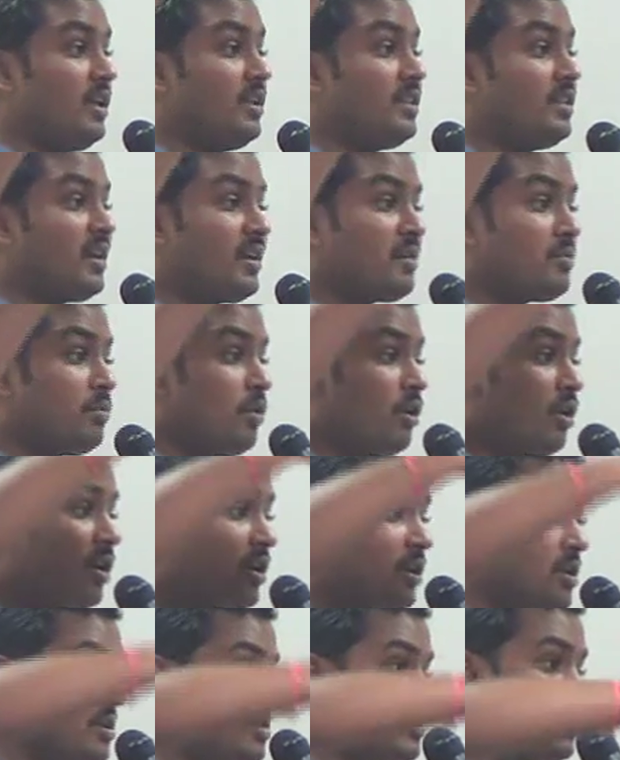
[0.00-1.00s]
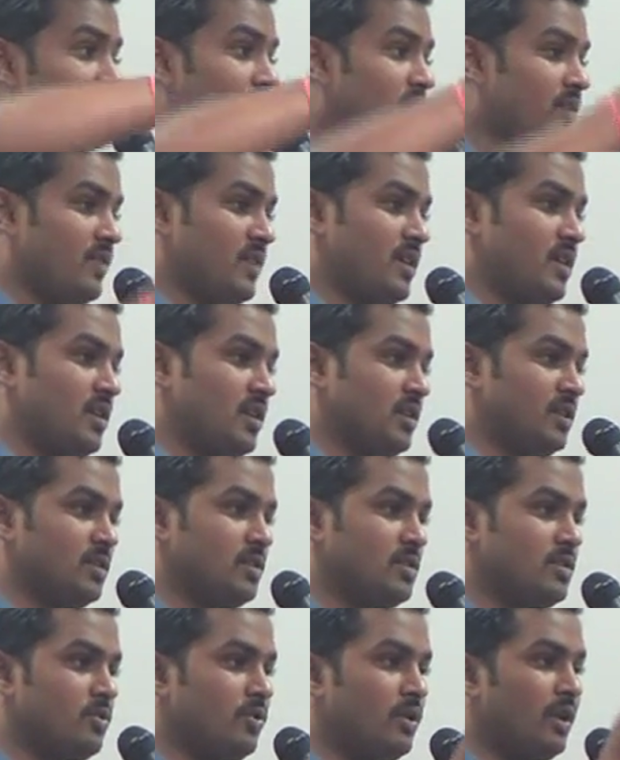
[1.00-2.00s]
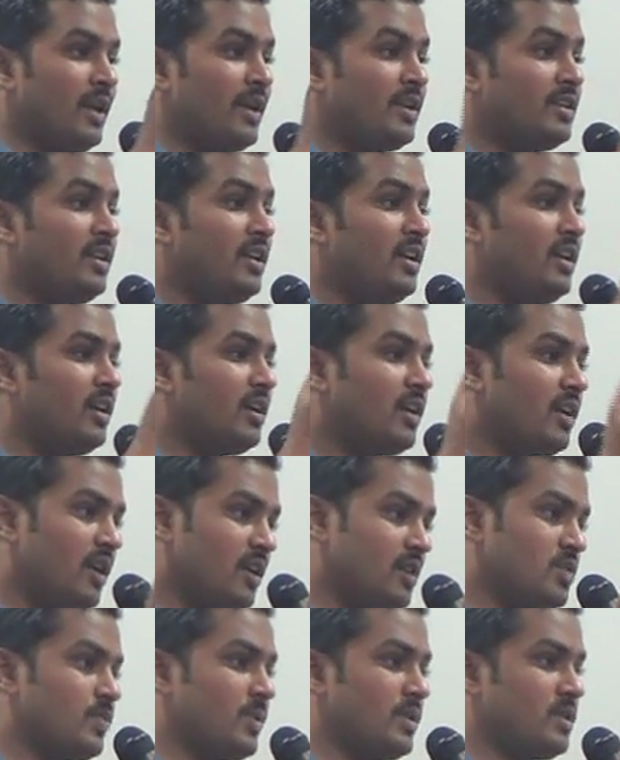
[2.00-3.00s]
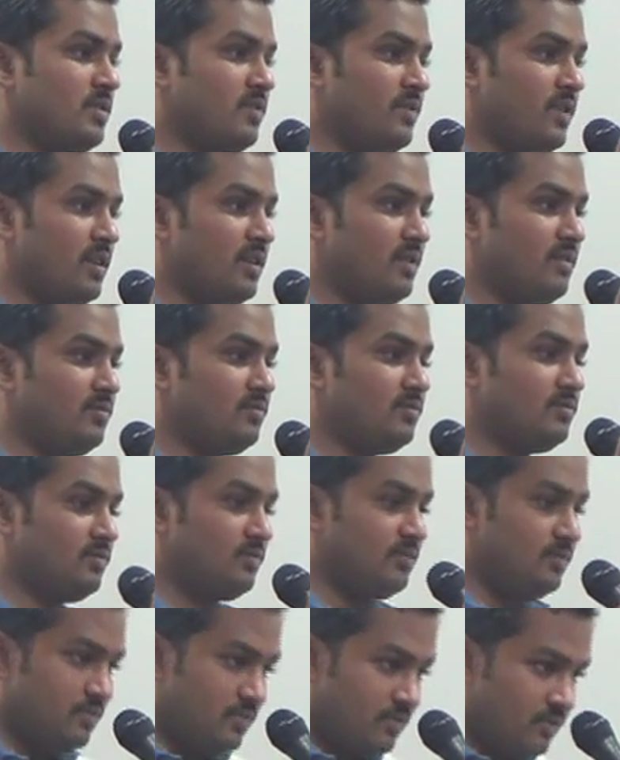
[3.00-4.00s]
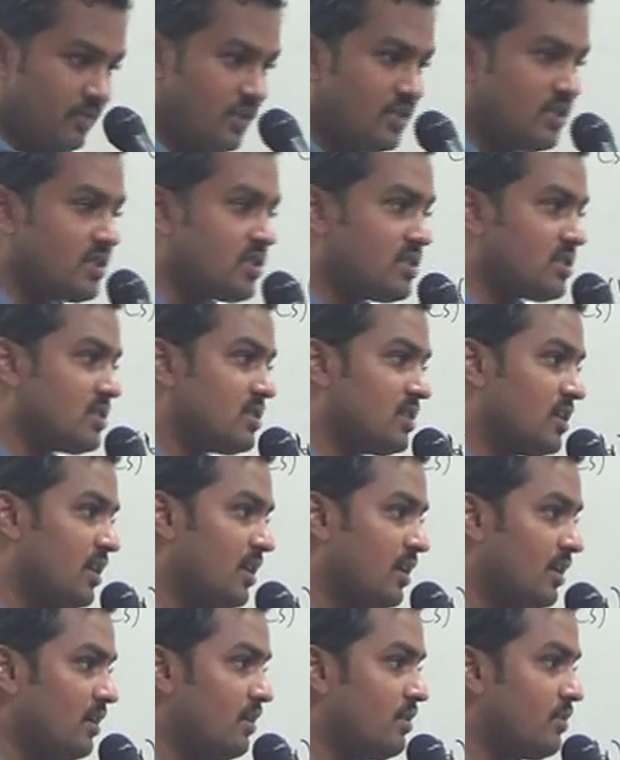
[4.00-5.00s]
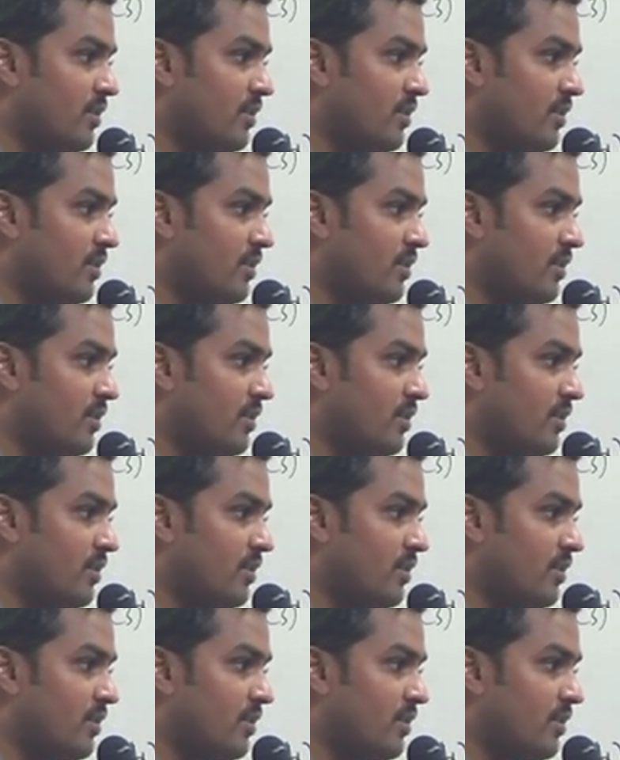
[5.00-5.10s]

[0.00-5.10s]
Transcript: In that model set of articles, you will get the rate specified, which is